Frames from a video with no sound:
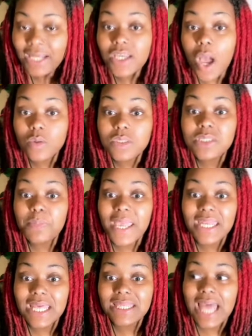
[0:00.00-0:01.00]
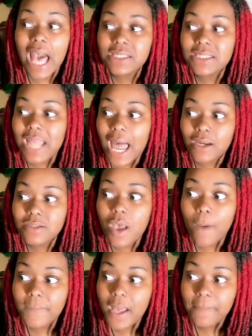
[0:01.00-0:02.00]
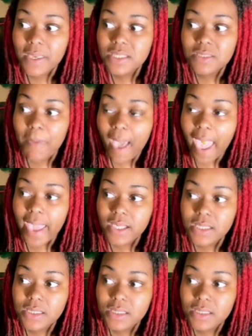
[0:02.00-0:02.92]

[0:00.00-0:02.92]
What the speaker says: I don't spend $1,000 on pumpkin spice.